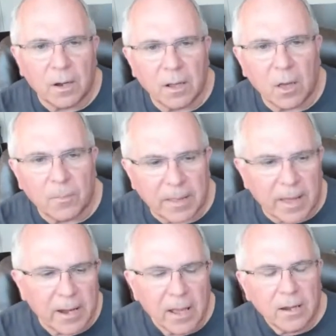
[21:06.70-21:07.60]
go by
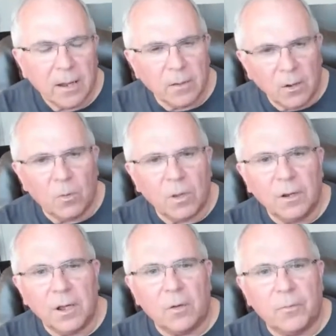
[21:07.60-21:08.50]
that. Now,
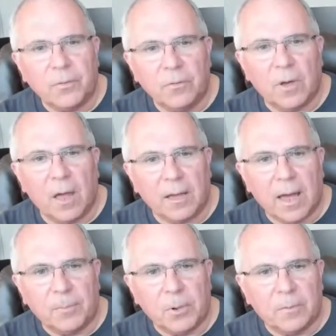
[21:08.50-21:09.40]
gonna go through a
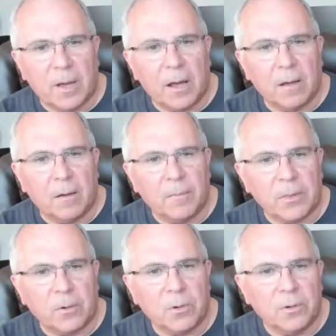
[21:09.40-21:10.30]
couple of
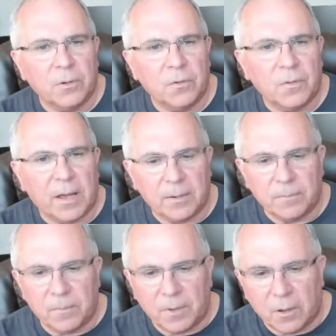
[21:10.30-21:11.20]
other news
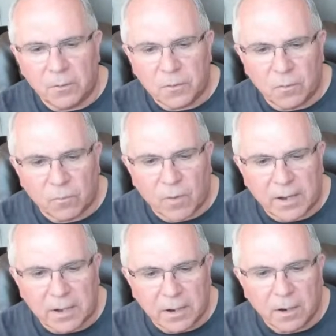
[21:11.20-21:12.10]
item notes right
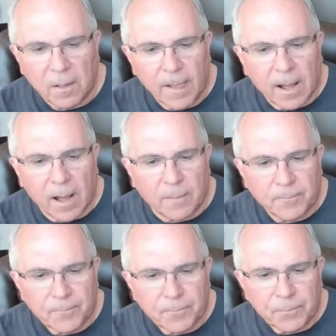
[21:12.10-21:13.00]
here. One
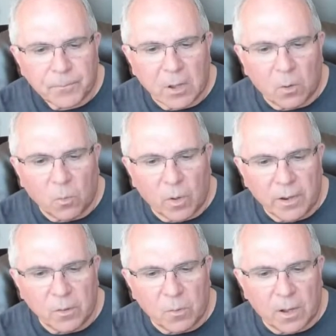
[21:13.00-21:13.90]

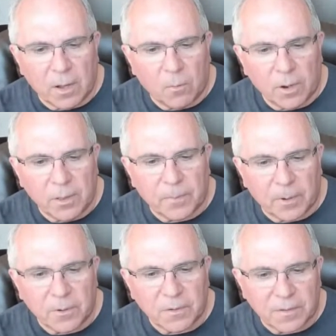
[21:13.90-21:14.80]
of the
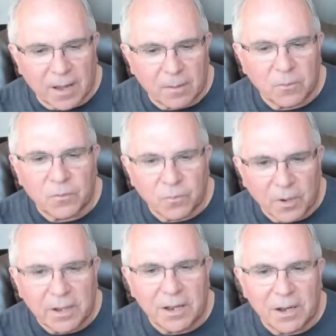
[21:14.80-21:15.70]
persons I was
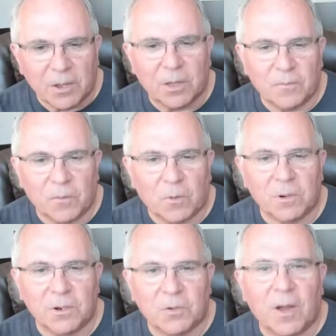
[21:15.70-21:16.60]
really looking forward
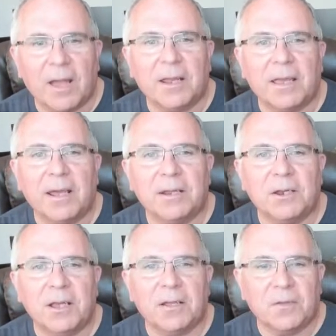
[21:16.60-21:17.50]
to trying to get a
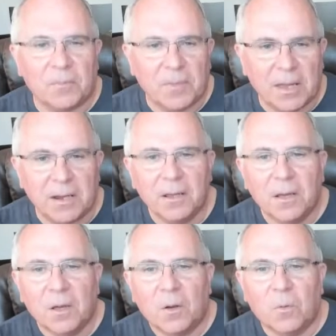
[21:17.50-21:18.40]
chance to meet
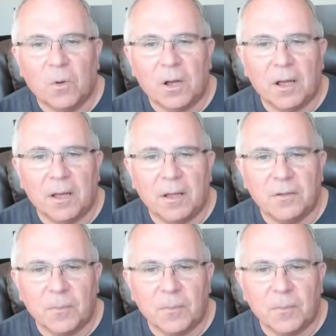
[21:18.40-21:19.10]
was